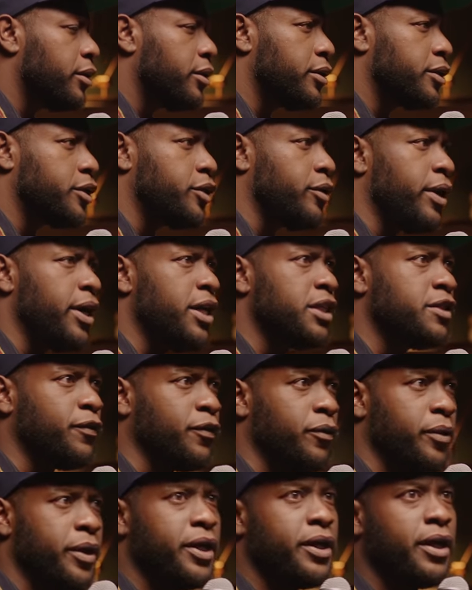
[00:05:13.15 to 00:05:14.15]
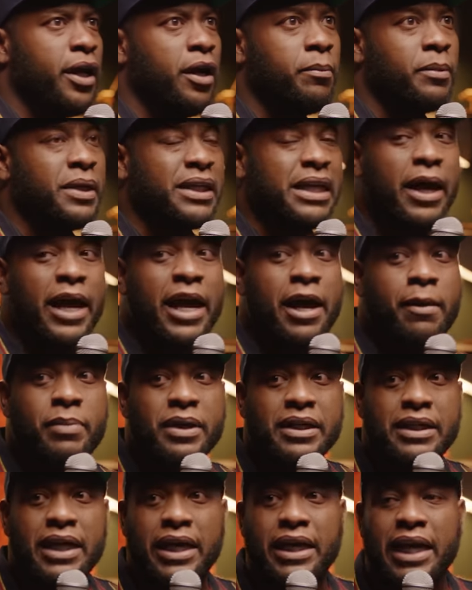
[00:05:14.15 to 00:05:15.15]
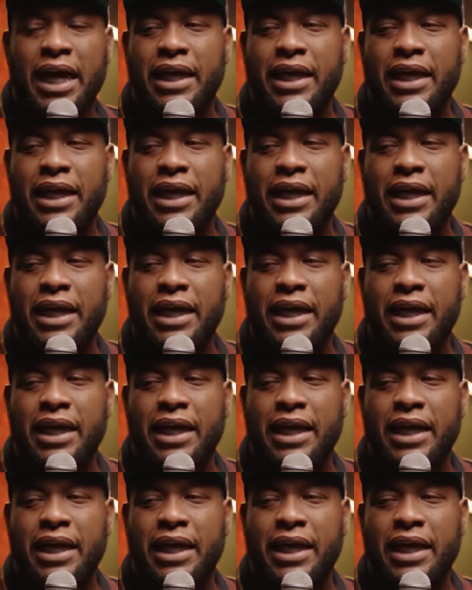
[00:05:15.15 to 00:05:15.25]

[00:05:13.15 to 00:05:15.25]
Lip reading: It's crazy for real though. Cause I have been dating.